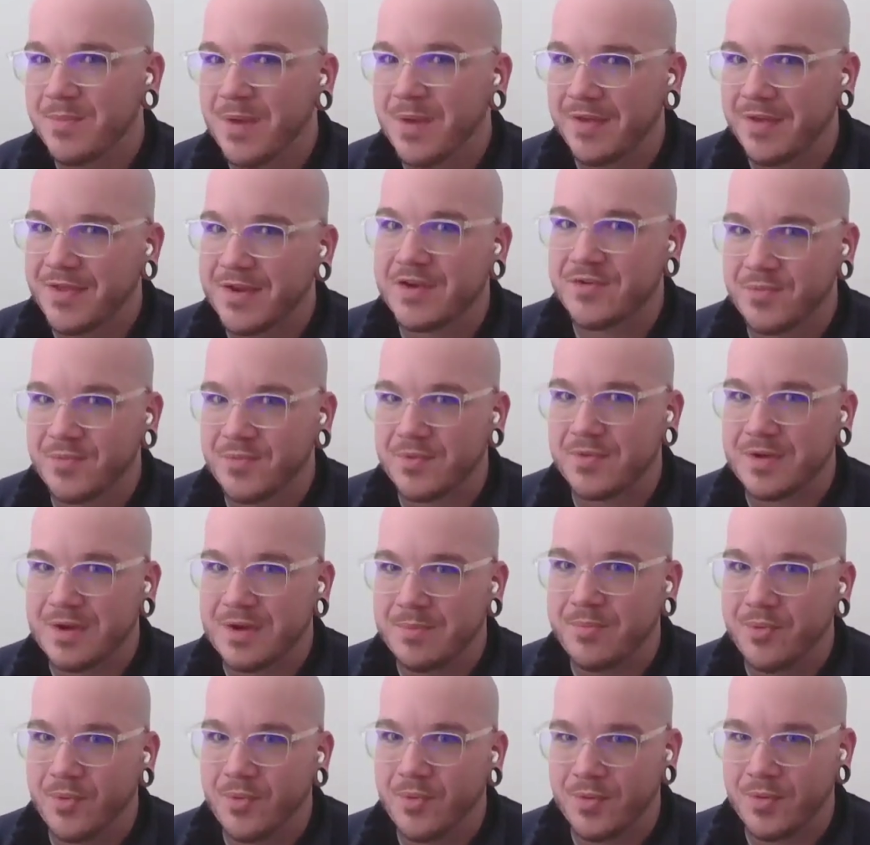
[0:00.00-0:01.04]
I think is really
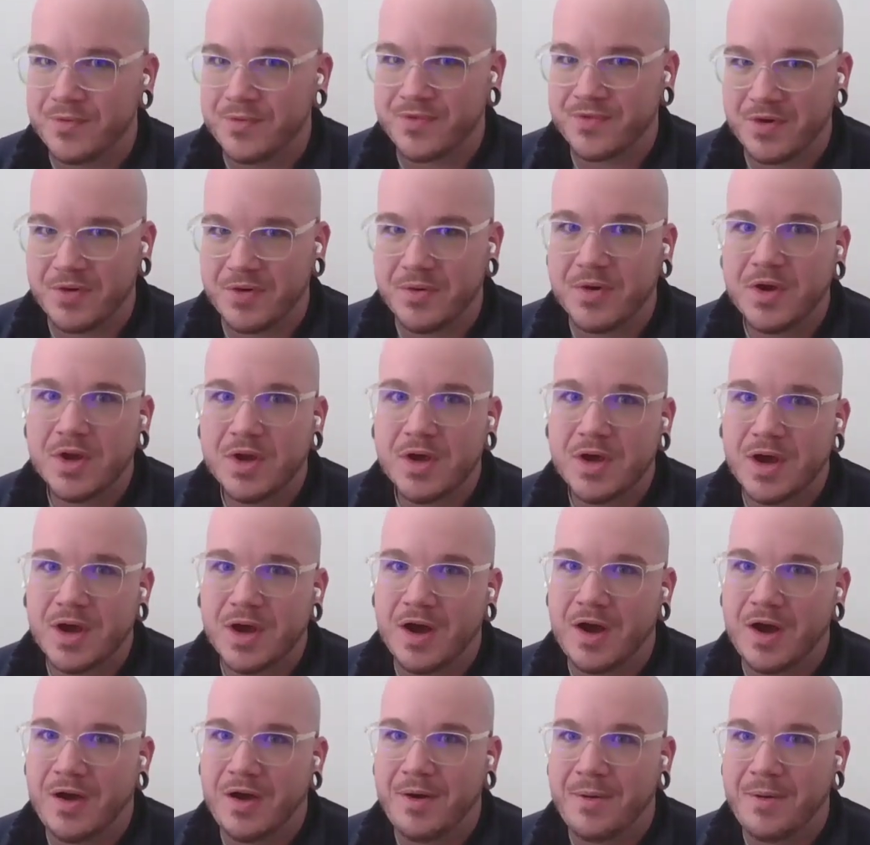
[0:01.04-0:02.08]
important. So
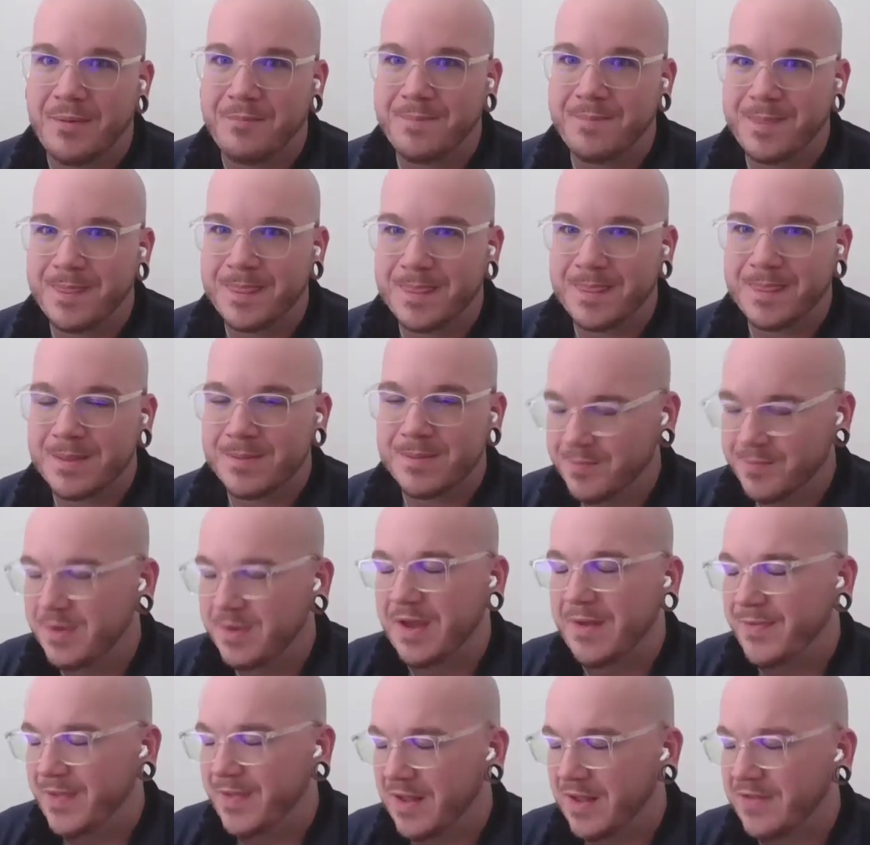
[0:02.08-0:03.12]
um,
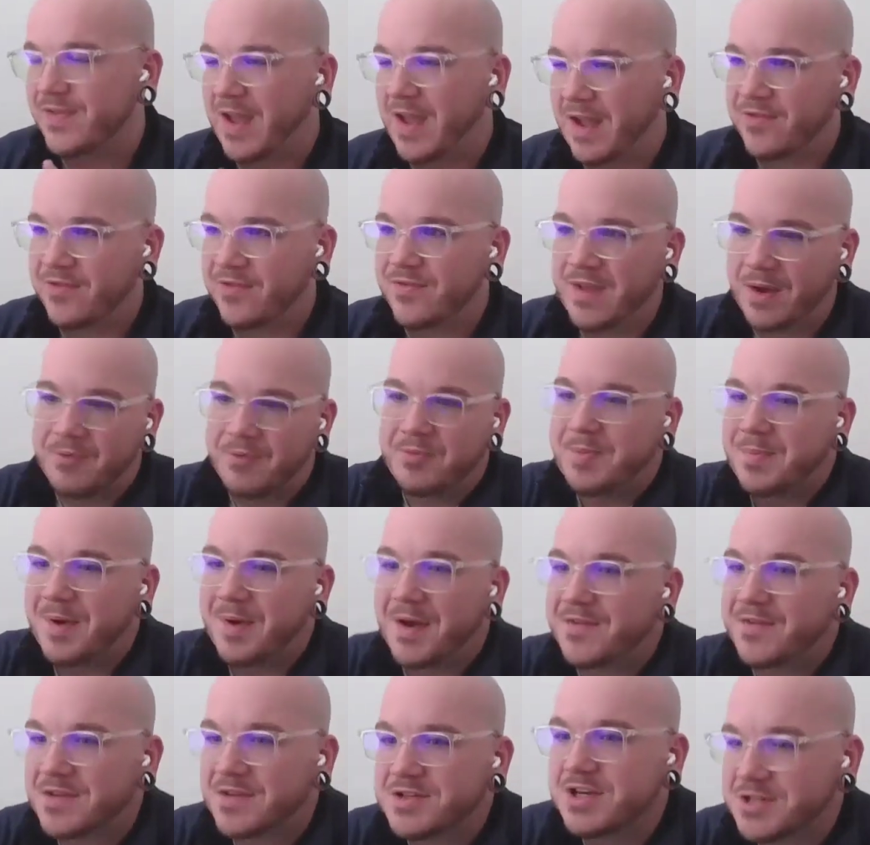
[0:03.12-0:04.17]
yeah, that that that would be my
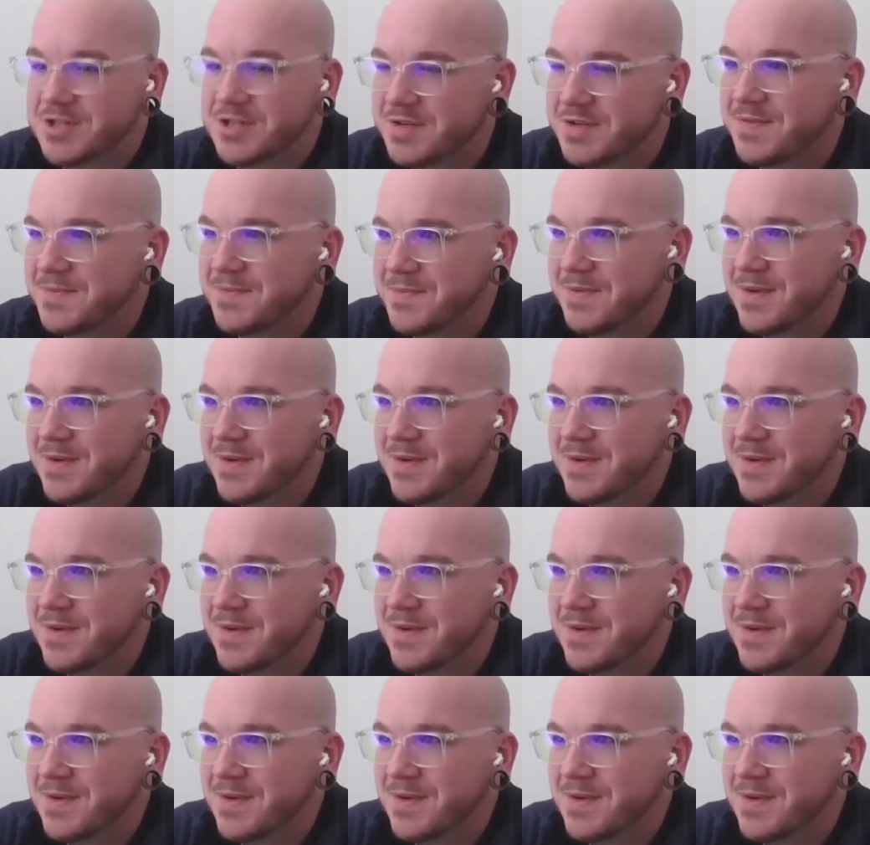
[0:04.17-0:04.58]
suggestion.